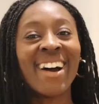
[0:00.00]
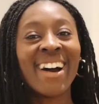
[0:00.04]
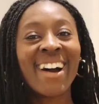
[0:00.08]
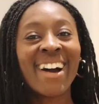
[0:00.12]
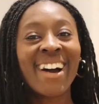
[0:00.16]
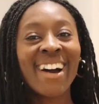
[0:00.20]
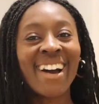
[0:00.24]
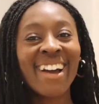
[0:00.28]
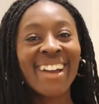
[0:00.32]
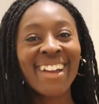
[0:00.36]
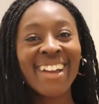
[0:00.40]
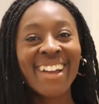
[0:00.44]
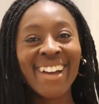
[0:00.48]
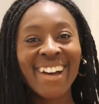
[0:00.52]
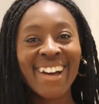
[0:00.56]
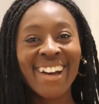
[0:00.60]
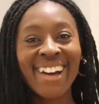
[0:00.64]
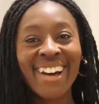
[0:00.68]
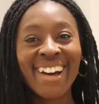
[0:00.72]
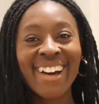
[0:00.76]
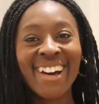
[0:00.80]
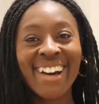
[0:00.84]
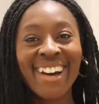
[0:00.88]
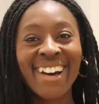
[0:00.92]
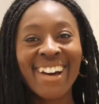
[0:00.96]

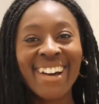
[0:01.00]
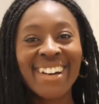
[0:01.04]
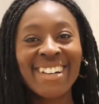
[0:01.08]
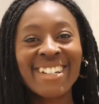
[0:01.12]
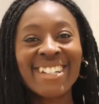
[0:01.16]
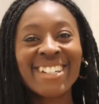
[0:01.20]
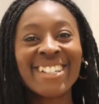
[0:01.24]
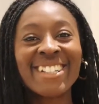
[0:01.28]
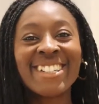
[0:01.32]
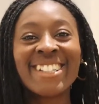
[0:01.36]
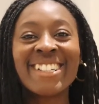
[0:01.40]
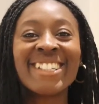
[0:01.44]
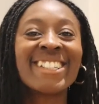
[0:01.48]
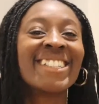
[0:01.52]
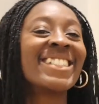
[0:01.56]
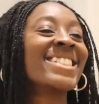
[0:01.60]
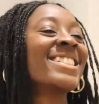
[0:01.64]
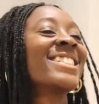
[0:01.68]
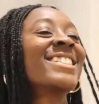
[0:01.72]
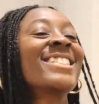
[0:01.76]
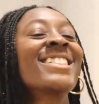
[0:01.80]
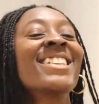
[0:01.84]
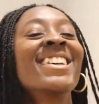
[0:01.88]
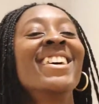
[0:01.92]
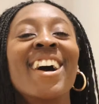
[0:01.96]
Hi
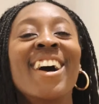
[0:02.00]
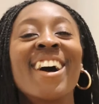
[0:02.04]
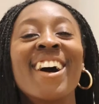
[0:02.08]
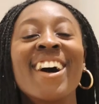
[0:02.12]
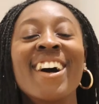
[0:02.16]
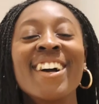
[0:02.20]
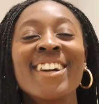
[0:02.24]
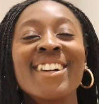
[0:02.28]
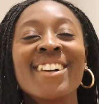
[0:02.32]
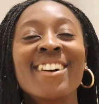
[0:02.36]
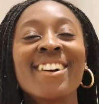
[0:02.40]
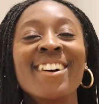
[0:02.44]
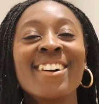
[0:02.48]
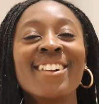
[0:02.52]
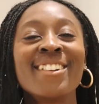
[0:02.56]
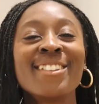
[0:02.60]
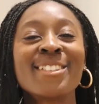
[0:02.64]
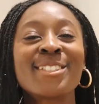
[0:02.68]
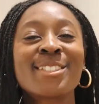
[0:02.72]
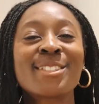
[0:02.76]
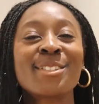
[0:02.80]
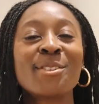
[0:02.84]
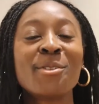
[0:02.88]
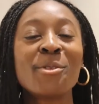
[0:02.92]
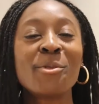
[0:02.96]

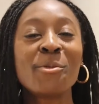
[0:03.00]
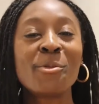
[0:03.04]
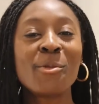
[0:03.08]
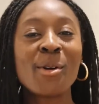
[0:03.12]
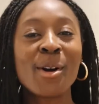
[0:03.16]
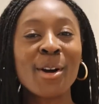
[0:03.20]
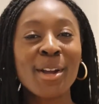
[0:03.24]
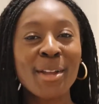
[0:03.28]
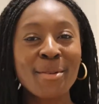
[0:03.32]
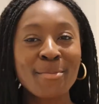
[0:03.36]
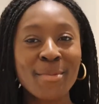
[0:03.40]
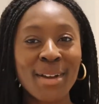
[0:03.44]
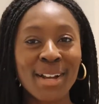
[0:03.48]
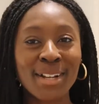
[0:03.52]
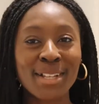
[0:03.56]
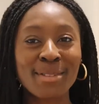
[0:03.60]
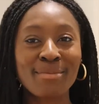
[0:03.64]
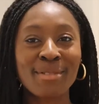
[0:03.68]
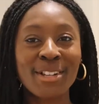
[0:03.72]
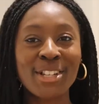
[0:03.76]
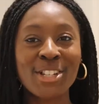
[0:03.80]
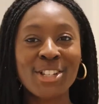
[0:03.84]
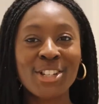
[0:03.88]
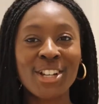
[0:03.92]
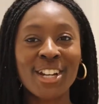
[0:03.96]
guys, welcome back
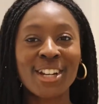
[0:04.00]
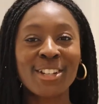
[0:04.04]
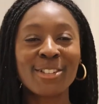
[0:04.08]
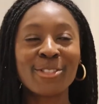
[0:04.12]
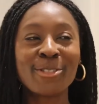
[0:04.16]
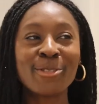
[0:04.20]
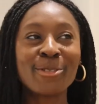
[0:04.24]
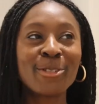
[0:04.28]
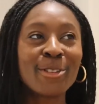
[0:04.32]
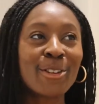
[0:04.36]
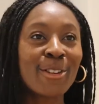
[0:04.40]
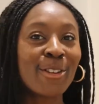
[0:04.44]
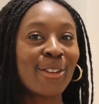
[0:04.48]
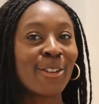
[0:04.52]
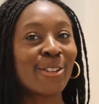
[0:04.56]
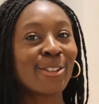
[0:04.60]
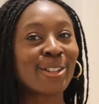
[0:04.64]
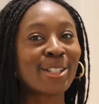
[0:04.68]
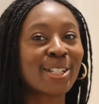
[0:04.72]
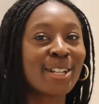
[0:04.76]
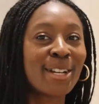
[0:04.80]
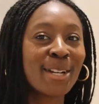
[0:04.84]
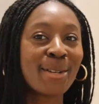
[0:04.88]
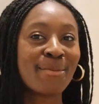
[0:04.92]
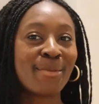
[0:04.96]
to my channel.
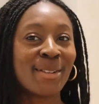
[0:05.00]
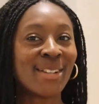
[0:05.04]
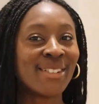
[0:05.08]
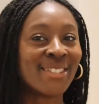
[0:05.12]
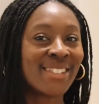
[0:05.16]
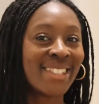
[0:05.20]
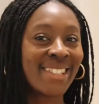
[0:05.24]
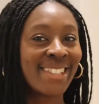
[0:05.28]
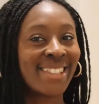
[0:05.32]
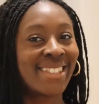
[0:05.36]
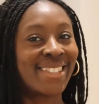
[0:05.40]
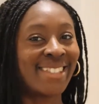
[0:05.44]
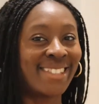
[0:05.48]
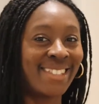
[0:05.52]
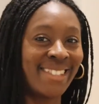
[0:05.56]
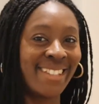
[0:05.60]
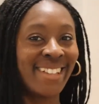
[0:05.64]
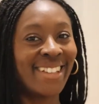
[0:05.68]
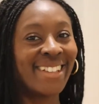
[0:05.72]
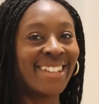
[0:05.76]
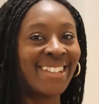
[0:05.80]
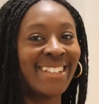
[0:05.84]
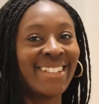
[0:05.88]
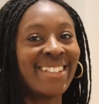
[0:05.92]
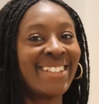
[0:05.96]
Long time no
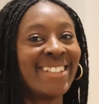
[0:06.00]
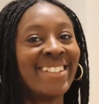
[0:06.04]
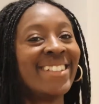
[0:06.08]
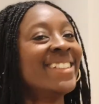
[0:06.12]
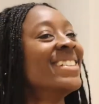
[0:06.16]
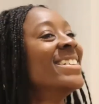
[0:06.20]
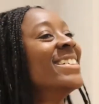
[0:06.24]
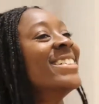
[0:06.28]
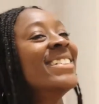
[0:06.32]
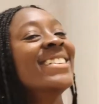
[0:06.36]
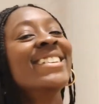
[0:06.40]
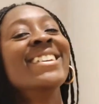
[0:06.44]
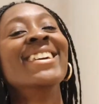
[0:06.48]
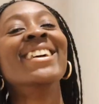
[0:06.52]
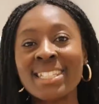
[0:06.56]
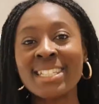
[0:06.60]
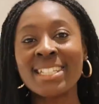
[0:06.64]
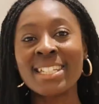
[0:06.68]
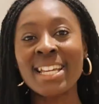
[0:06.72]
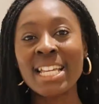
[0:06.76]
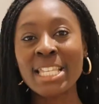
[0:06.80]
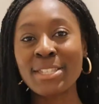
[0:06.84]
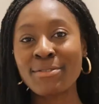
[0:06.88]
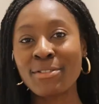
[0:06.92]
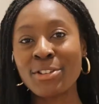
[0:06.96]
see. In
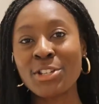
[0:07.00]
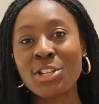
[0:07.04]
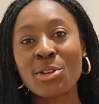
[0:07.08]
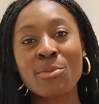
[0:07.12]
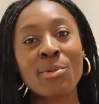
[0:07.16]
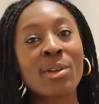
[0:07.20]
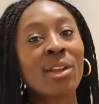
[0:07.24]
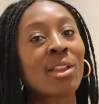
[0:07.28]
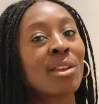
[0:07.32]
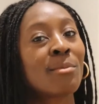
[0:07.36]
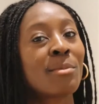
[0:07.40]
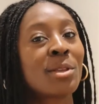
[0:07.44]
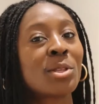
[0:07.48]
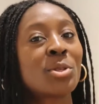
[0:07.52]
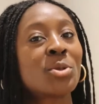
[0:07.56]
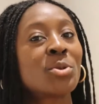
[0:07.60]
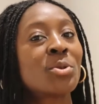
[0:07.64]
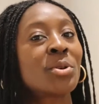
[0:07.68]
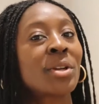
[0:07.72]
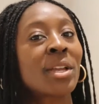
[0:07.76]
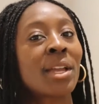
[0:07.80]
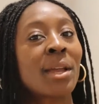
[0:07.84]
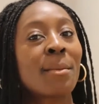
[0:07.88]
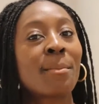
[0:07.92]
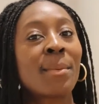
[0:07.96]
today's video, we're going to be
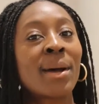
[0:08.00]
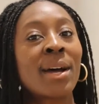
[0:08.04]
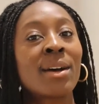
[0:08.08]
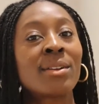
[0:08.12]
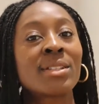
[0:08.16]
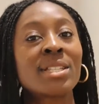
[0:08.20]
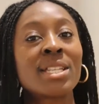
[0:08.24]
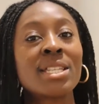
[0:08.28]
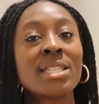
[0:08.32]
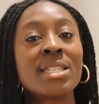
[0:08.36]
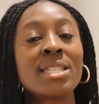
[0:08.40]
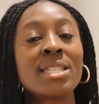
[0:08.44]
talking about